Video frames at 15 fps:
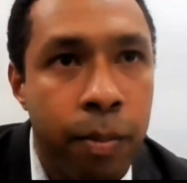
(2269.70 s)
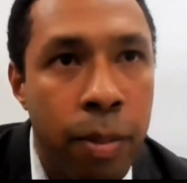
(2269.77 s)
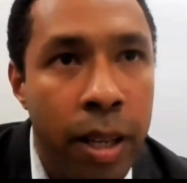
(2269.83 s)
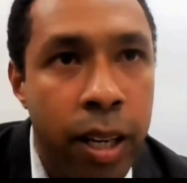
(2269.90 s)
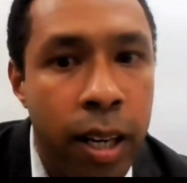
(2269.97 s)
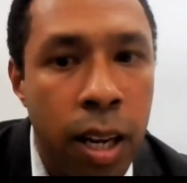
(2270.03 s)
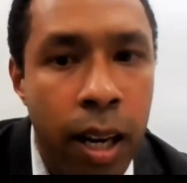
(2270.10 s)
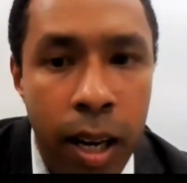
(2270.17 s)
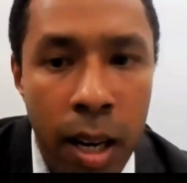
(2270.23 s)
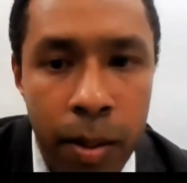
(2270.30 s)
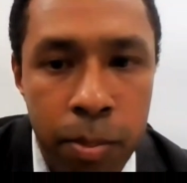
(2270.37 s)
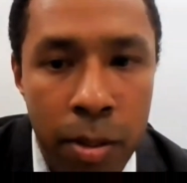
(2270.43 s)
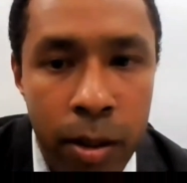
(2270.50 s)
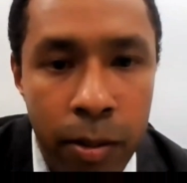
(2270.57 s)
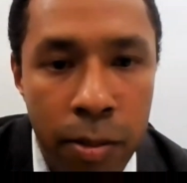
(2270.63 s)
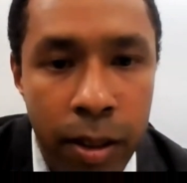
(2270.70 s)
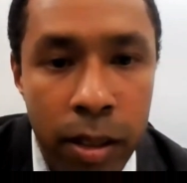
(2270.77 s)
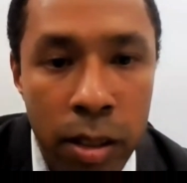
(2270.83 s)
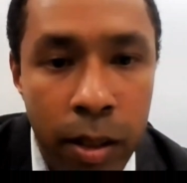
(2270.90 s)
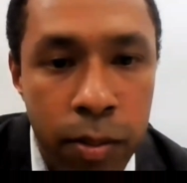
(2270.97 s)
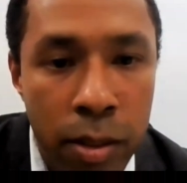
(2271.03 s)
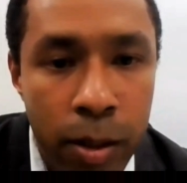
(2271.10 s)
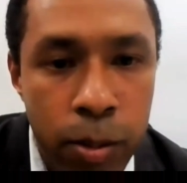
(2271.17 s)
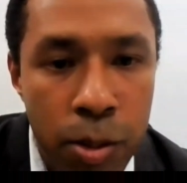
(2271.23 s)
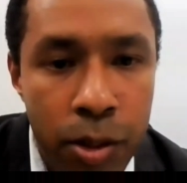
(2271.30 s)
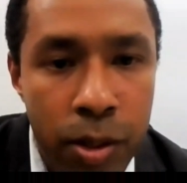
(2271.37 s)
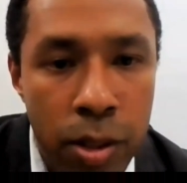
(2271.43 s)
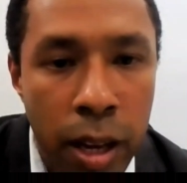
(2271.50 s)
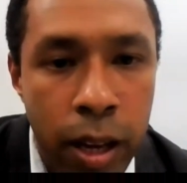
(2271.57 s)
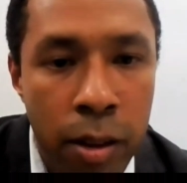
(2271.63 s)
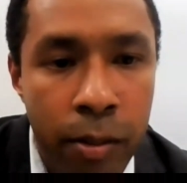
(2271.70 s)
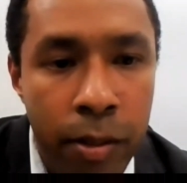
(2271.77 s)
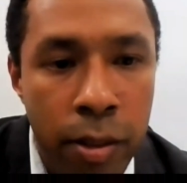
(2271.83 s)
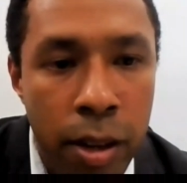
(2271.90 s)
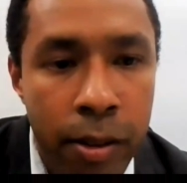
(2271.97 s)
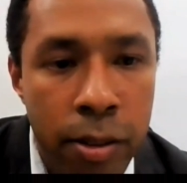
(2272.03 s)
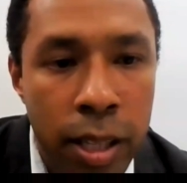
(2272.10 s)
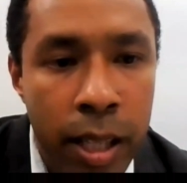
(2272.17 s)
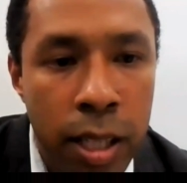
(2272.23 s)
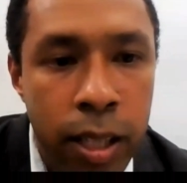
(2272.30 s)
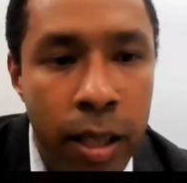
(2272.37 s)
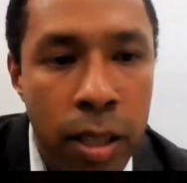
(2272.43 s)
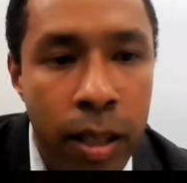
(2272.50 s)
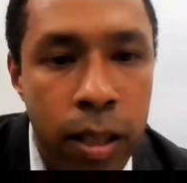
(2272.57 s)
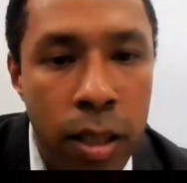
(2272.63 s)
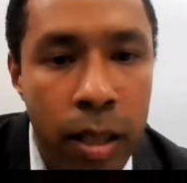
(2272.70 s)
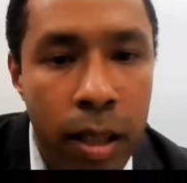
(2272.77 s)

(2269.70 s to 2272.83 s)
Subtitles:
been in a couple of interviews, and very